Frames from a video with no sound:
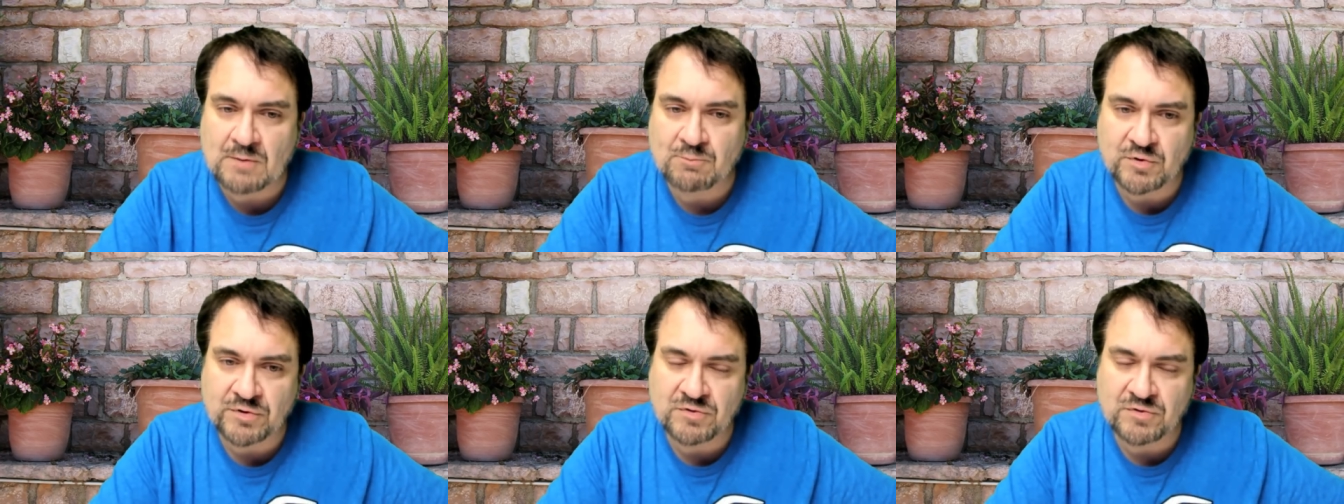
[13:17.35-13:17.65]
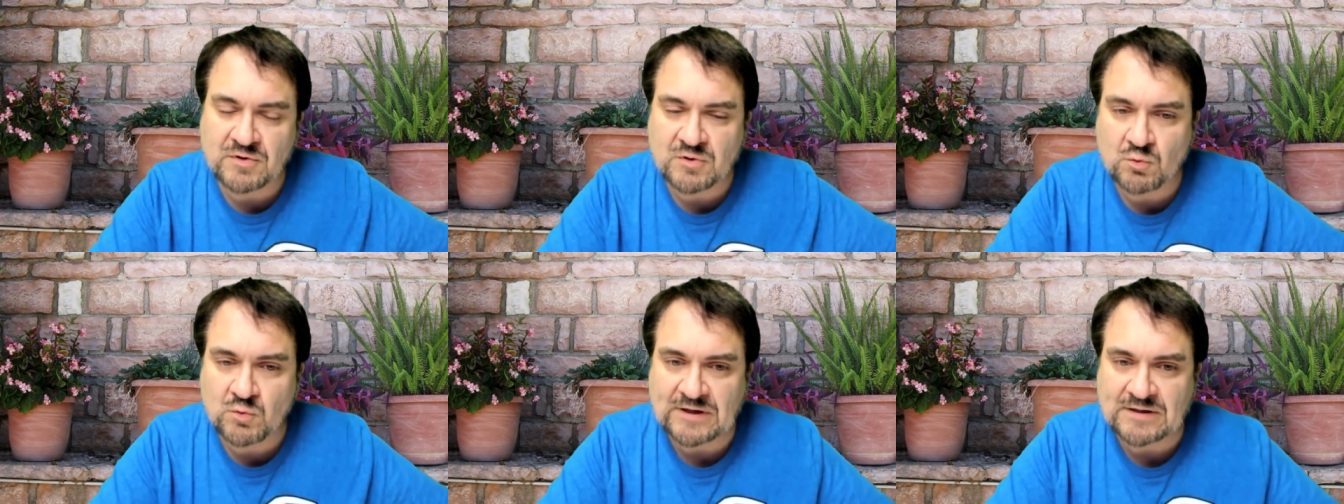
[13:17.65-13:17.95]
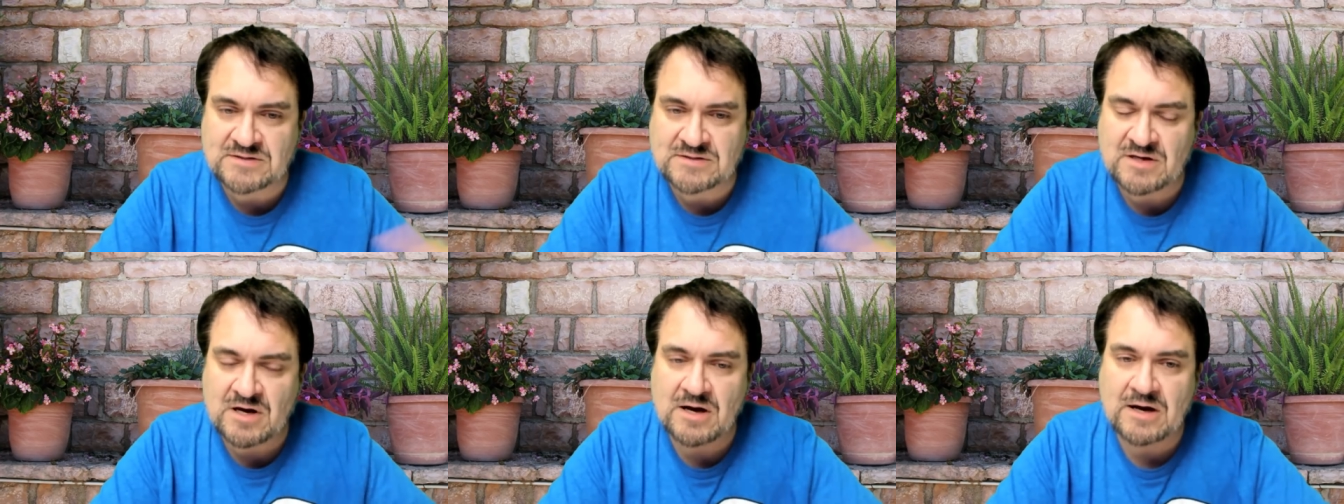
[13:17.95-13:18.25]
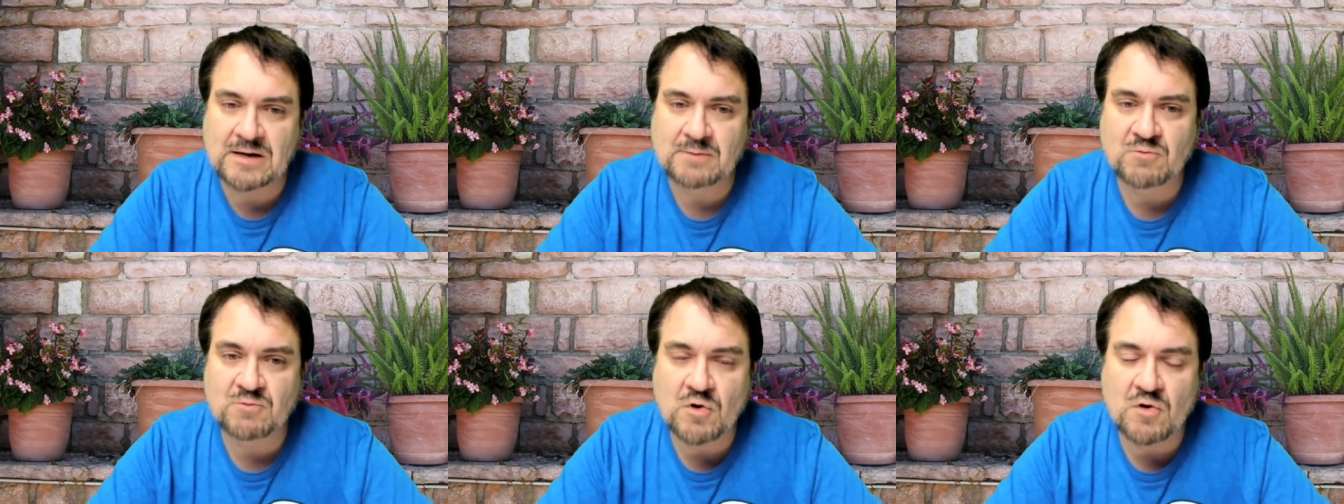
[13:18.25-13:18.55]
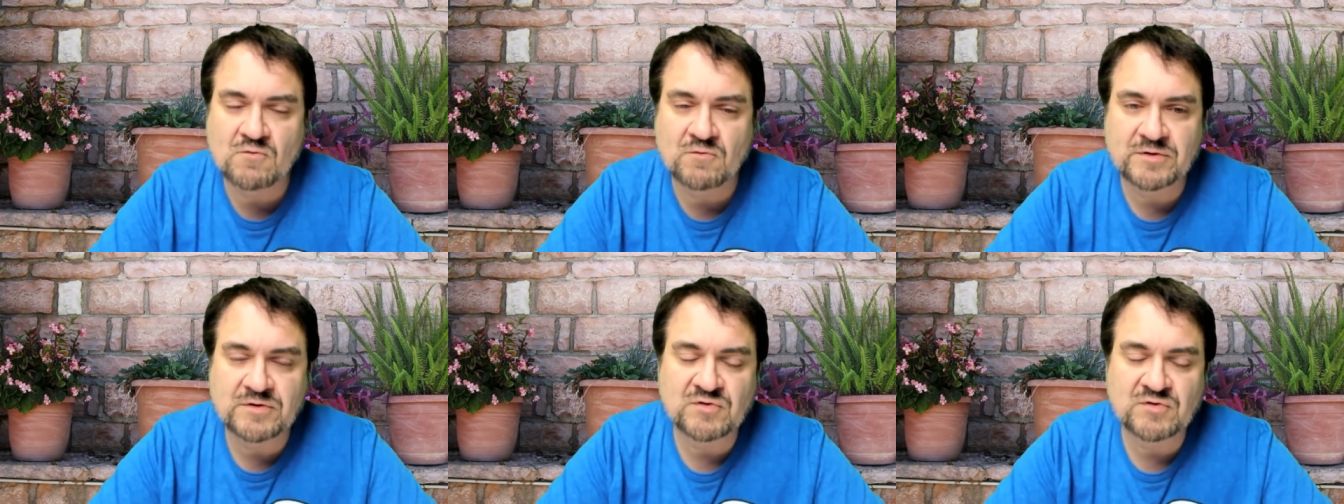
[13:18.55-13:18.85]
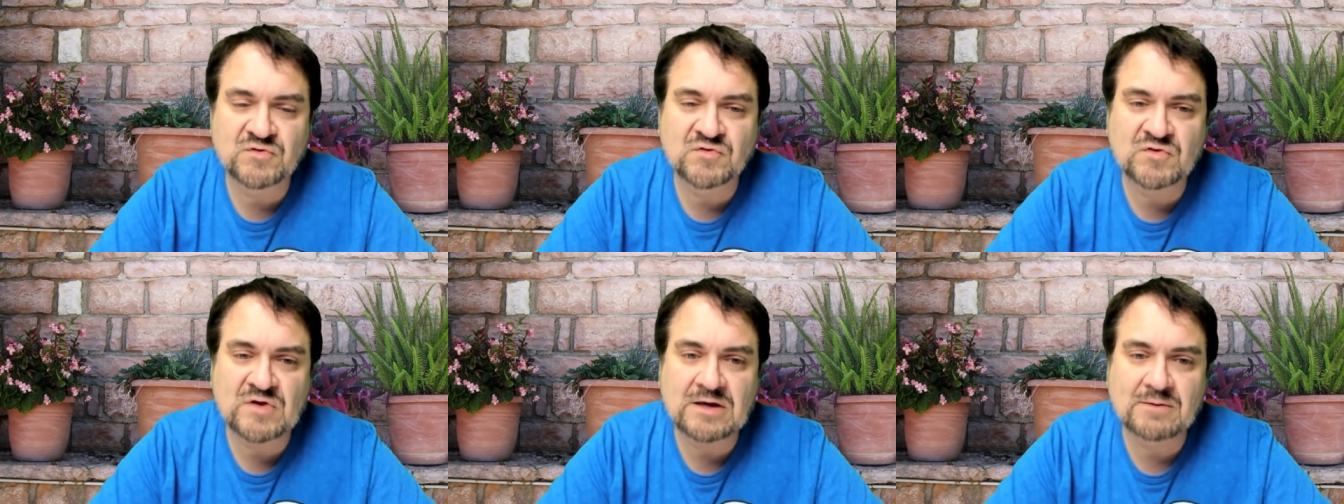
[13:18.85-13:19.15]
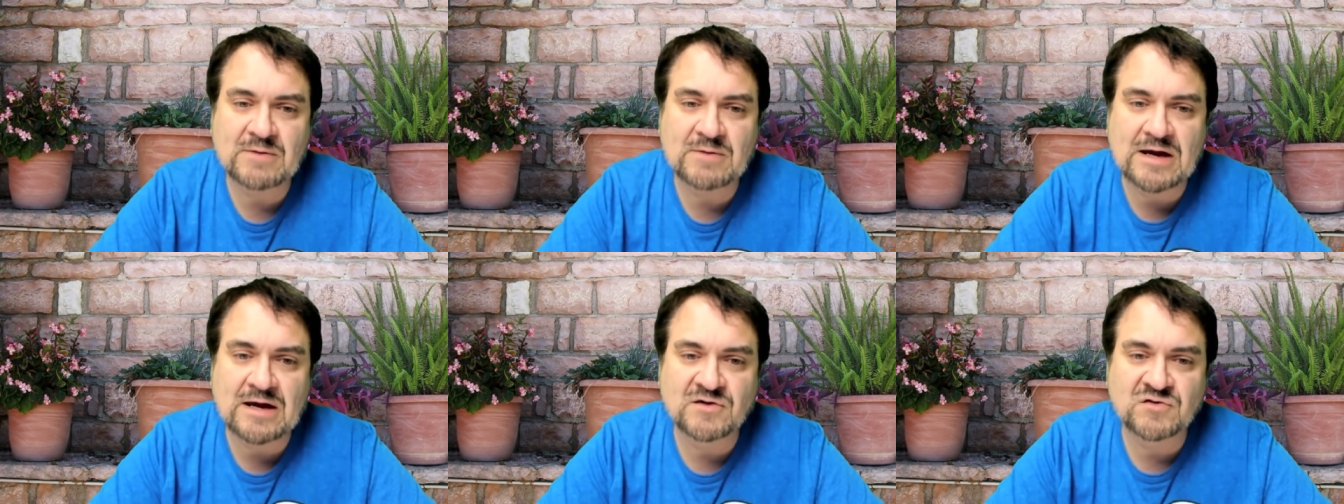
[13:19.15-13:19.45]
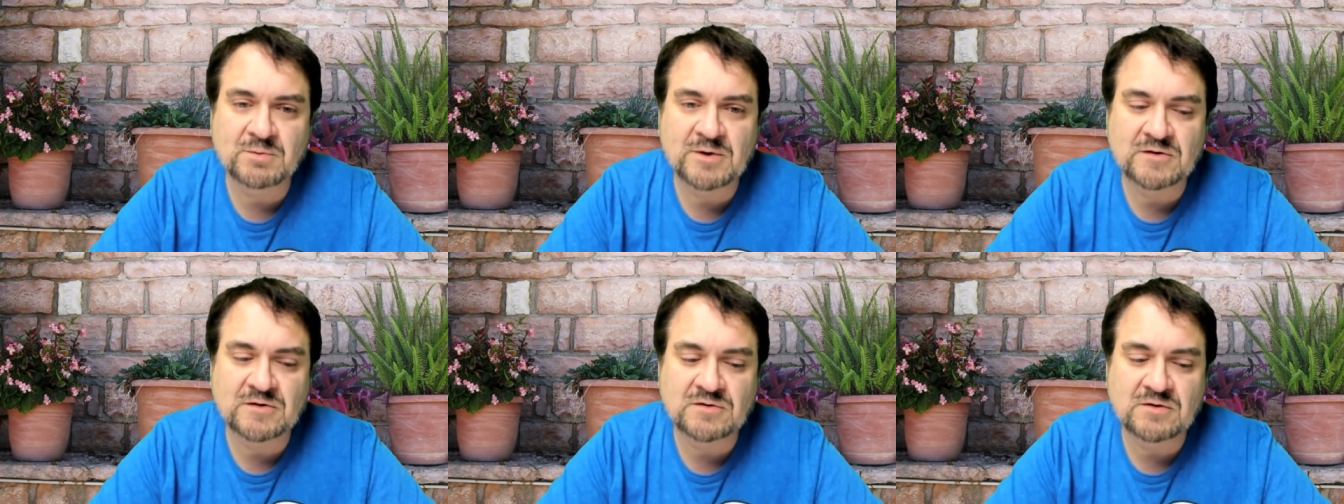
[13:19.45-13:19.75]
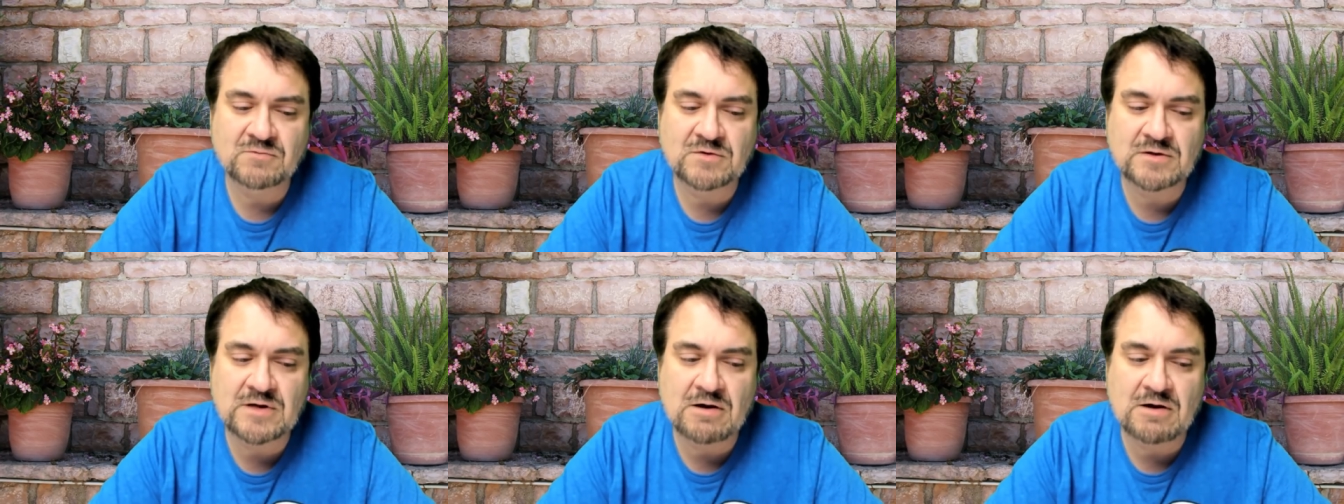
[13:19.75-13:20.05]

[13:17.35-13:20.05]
up within a week time over the same aspect of it.